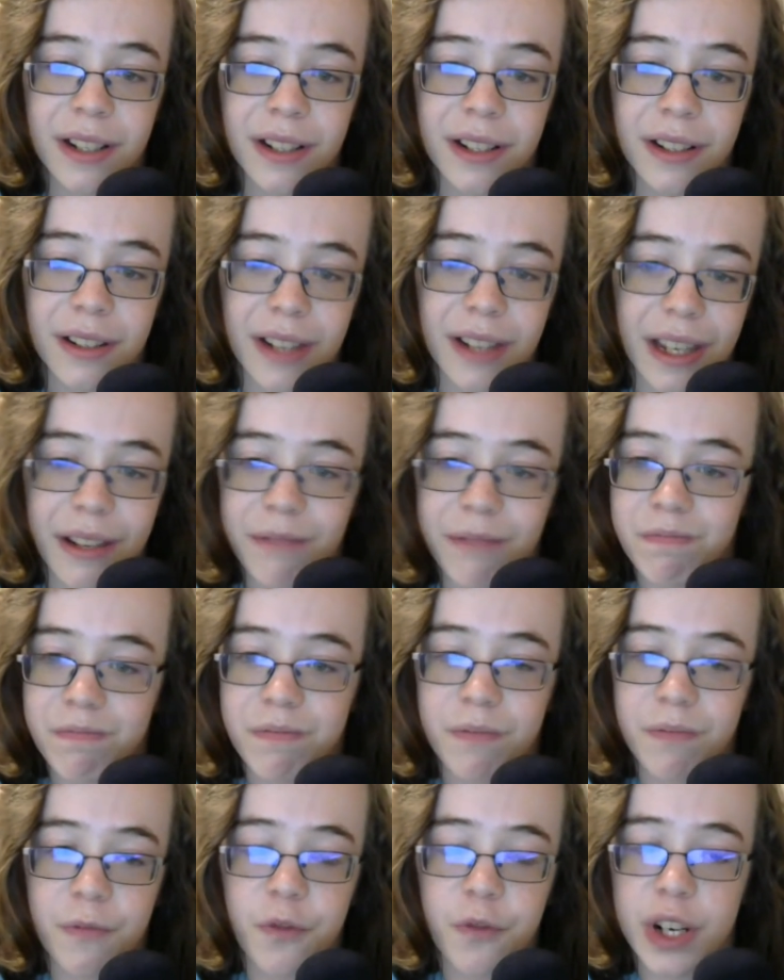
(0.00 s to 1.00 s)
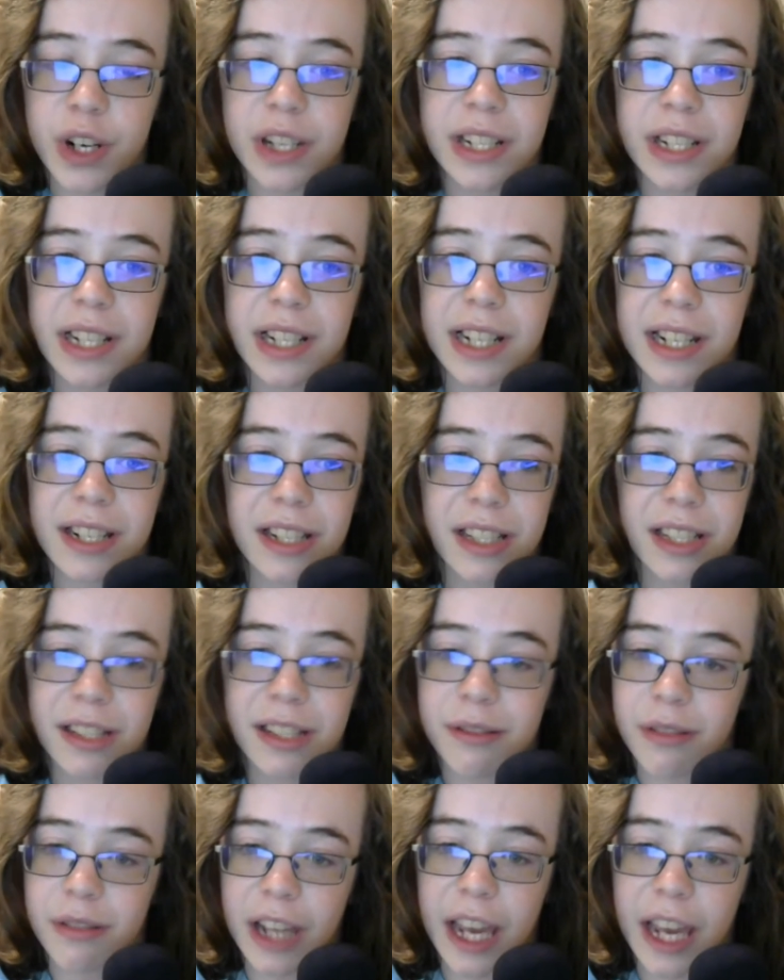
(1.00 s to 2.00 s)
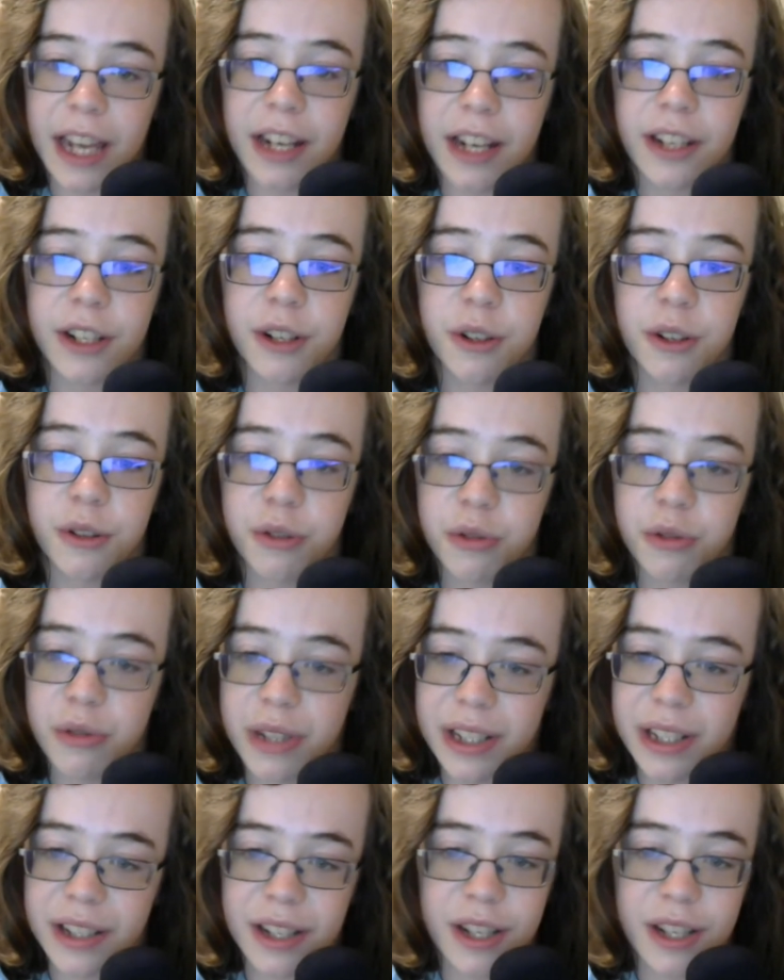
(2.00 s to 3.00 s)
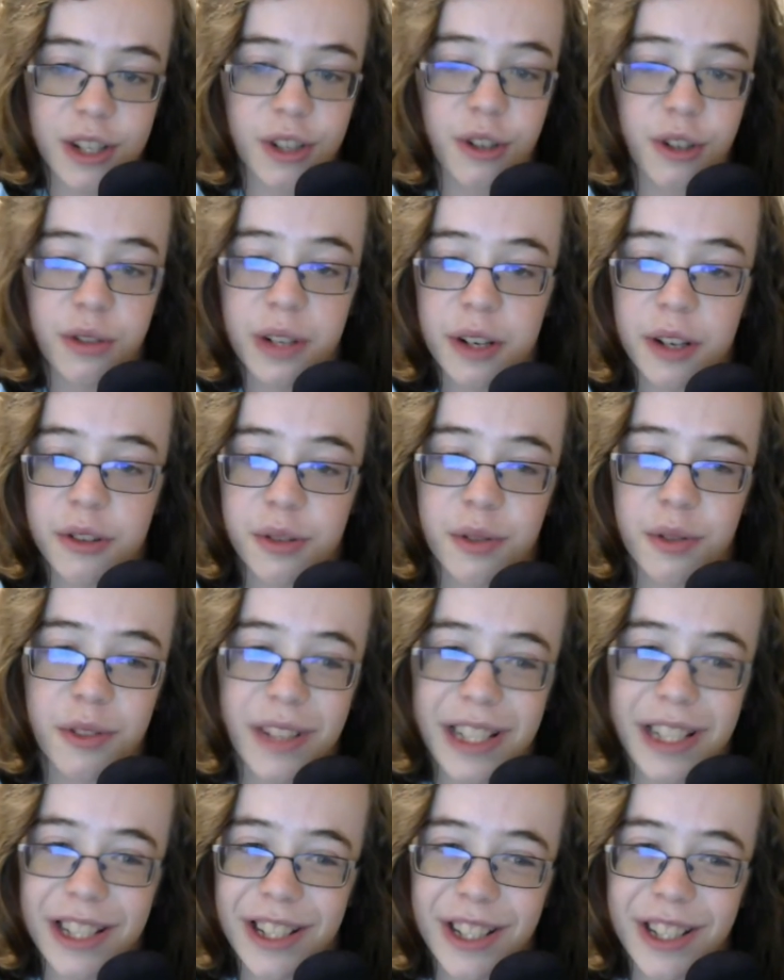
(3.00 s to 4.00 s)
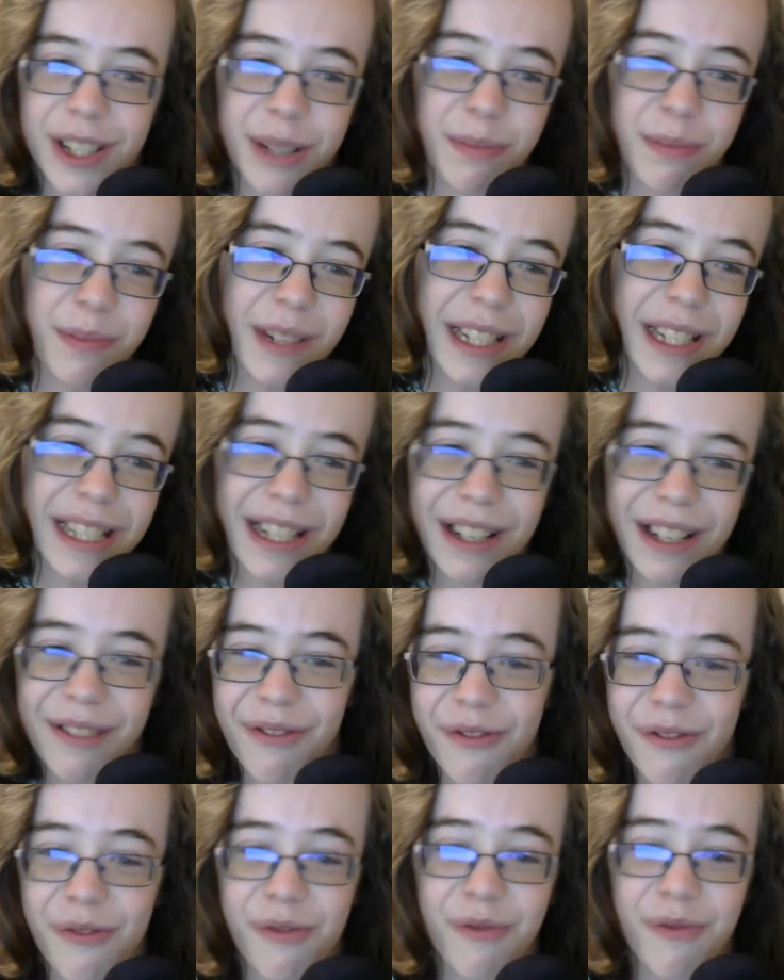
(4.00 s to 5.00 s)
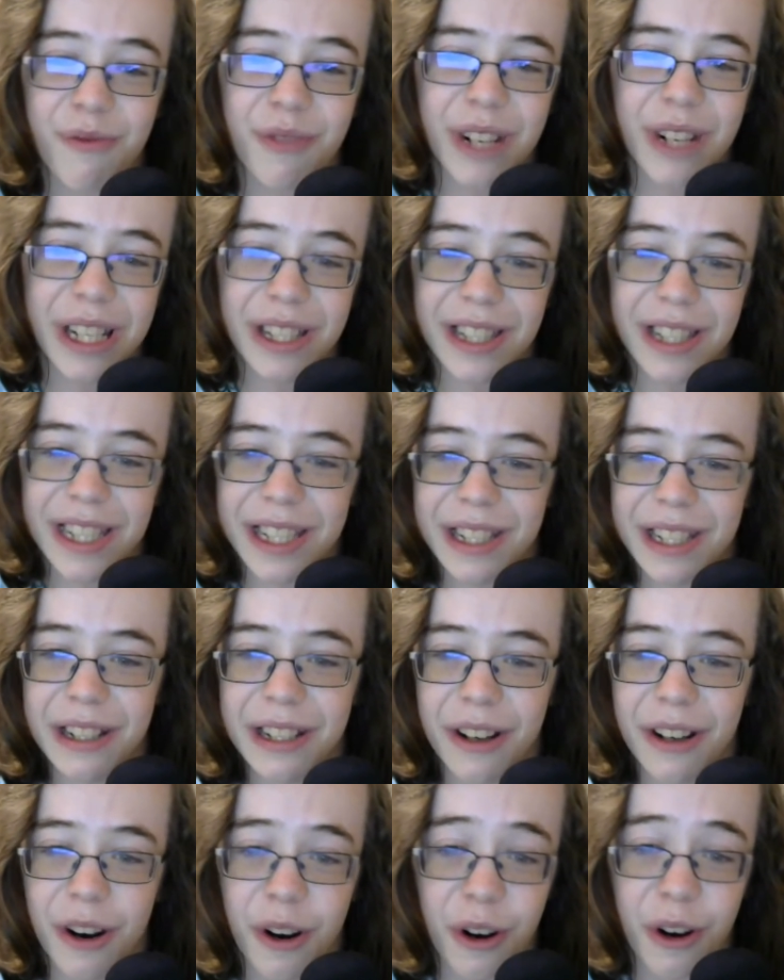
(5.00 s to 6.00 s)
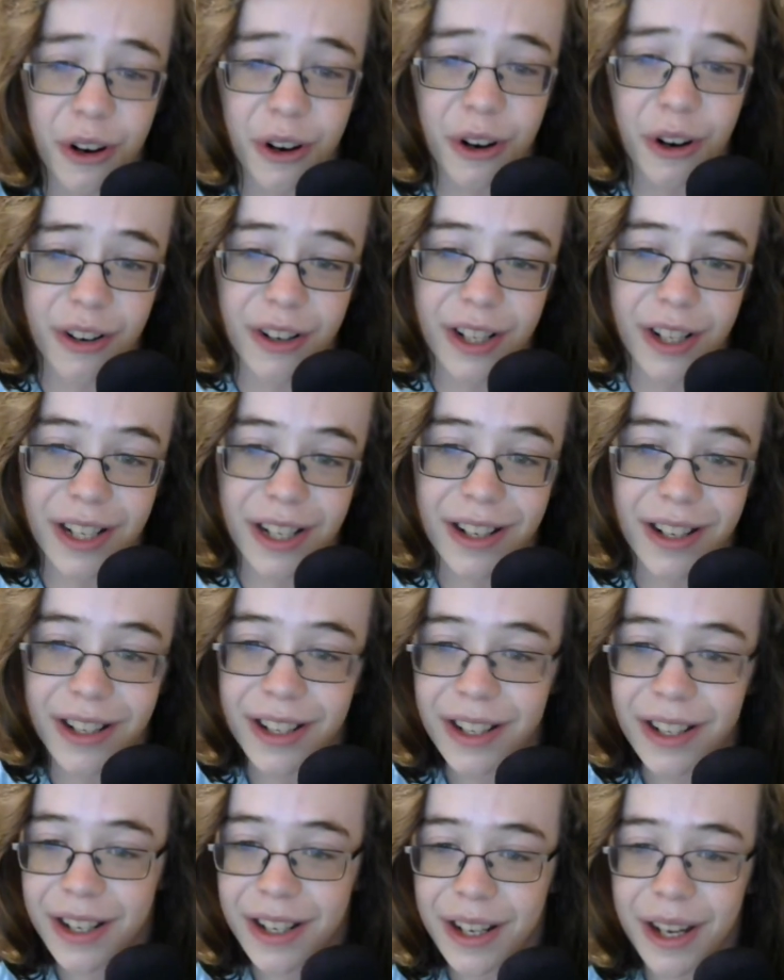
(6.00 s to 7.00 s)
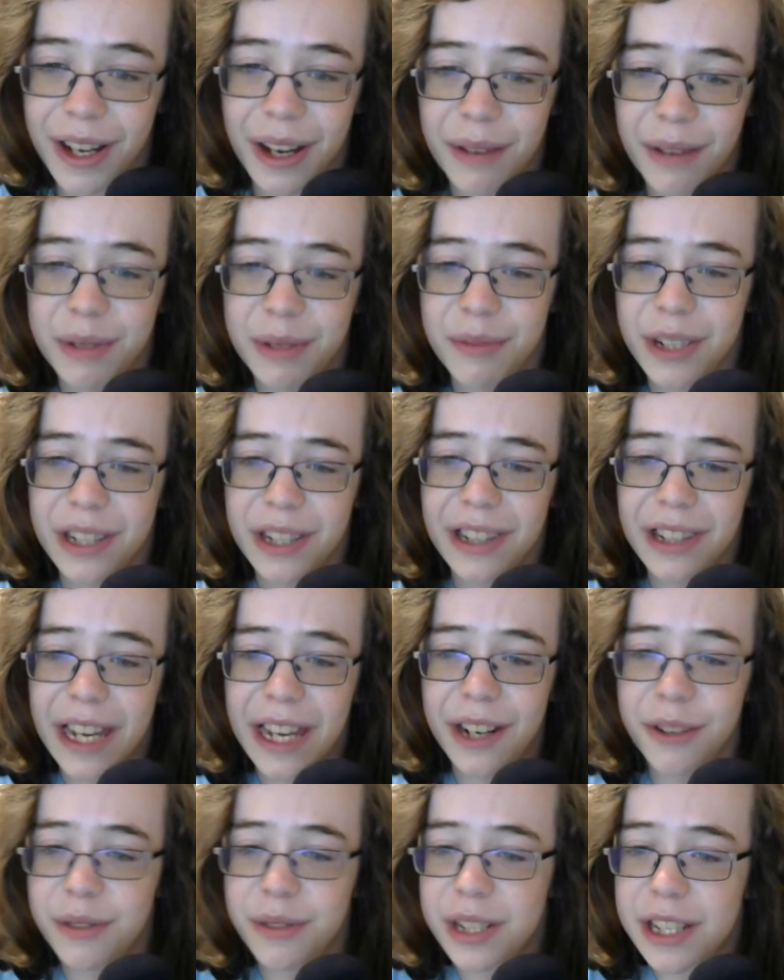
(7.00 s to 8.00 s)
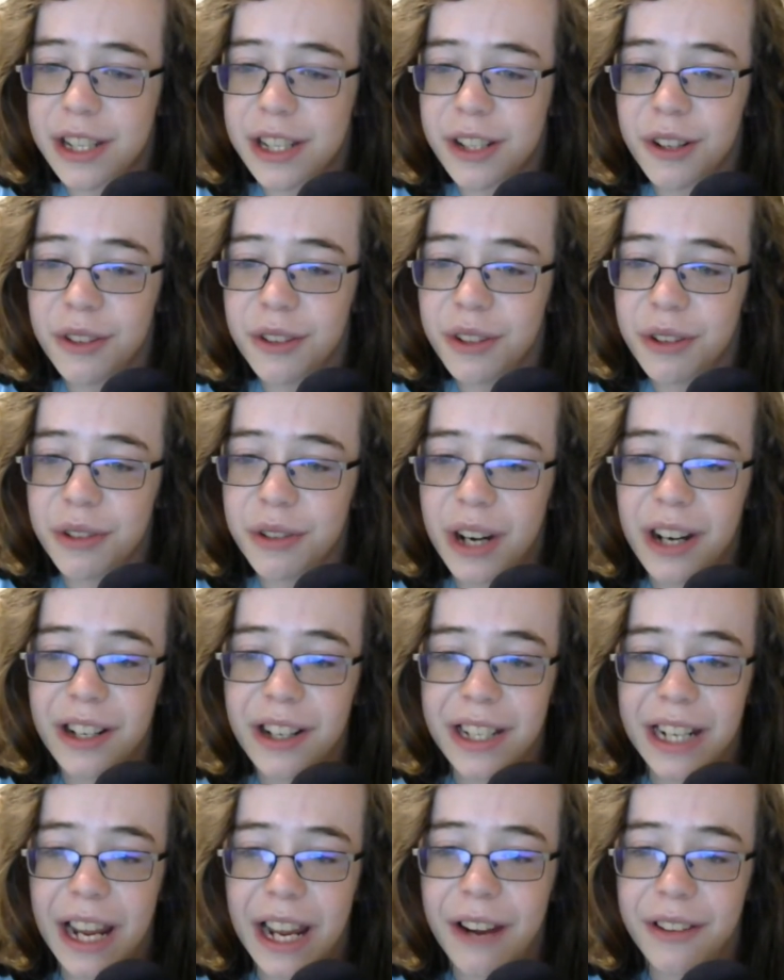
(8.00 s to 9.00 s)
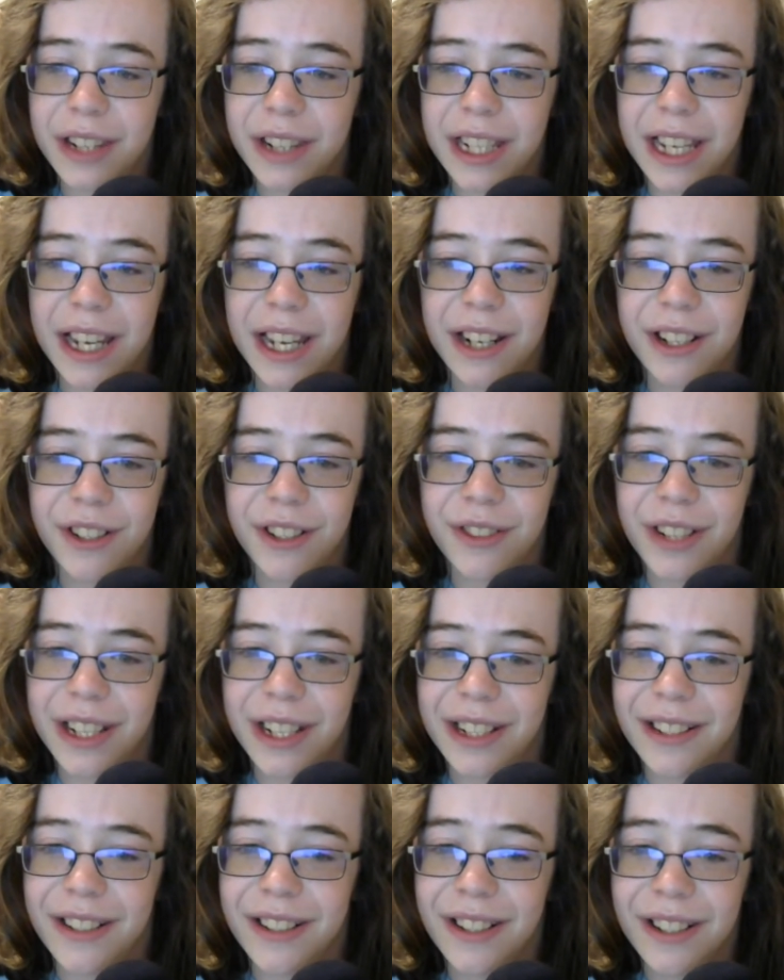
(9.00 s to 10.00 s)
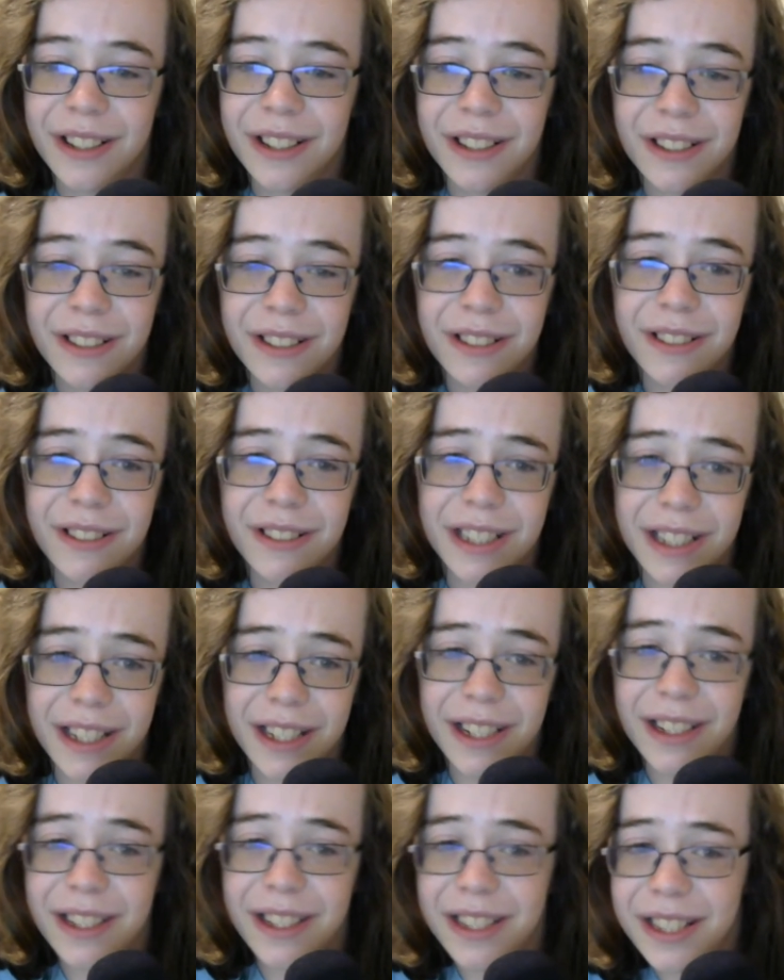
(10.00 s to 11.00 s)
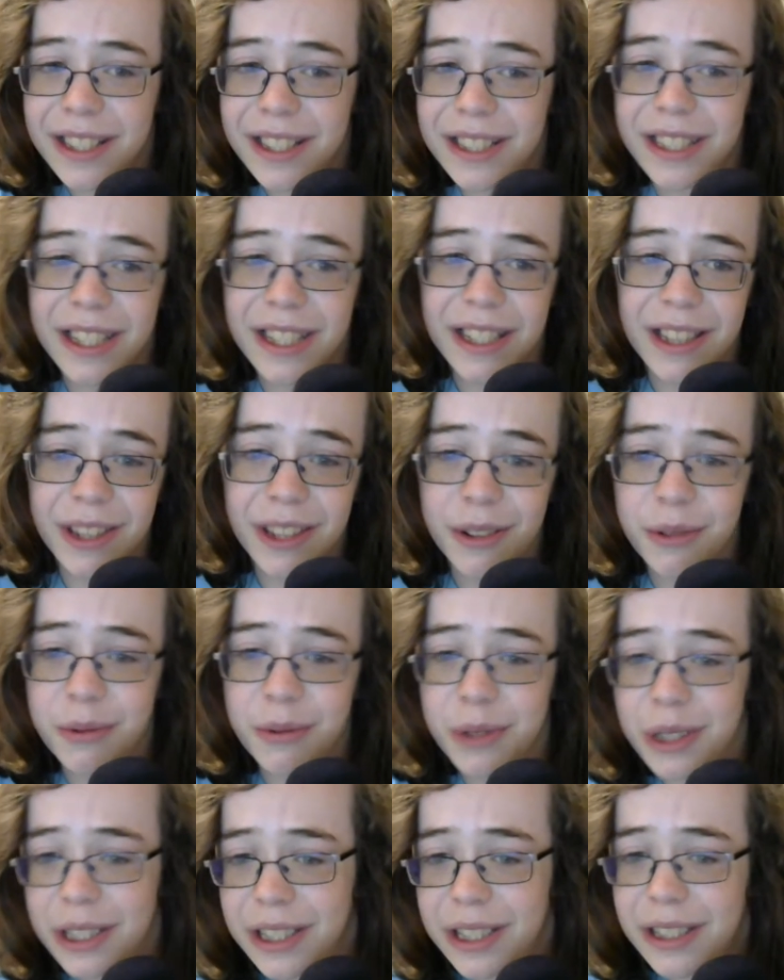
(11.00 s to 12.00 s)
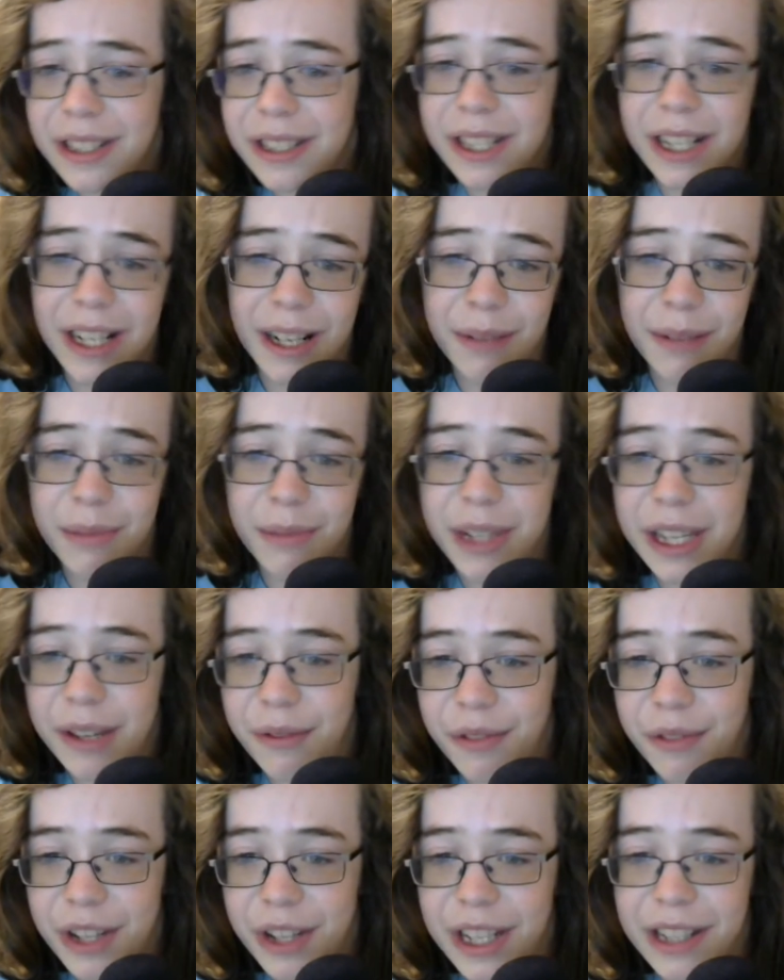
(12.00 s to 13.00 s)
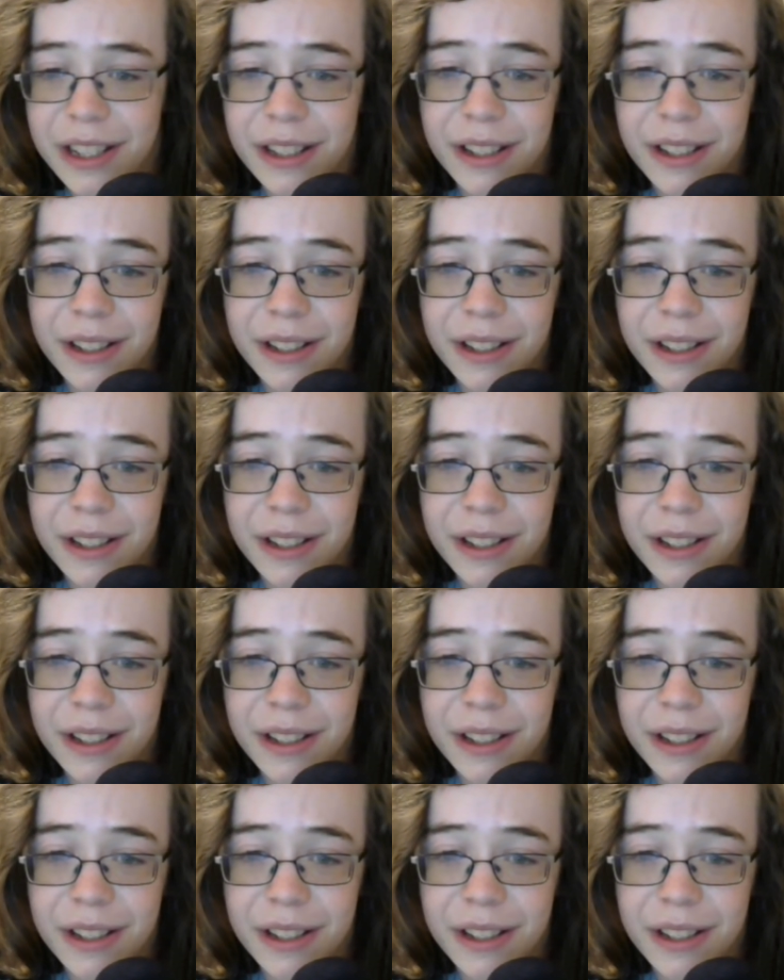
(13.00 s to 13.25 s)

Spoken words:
Like, for instance, Lando and Solo's relationship isn't really earned. I mean, when Lando and Solo hug it out at the end, you're like, okay, this is like the one time they've like